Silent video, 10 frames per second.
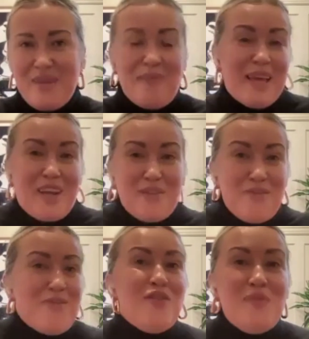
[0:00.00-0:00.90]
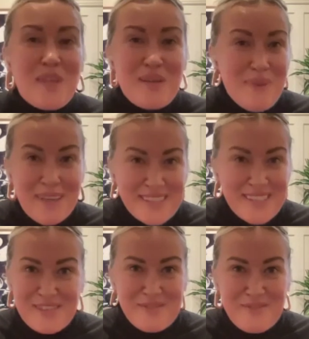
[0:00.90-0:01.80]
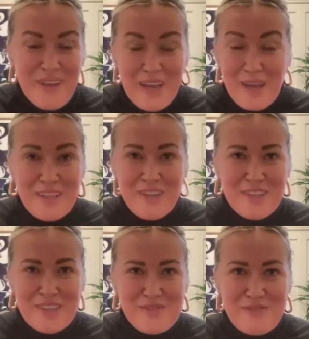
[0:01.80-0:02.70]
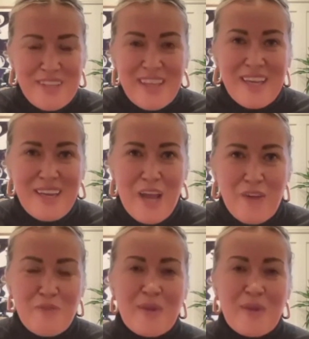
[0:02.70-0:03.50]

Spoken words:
making a few million bucks doesn't a year doesn't feel like enough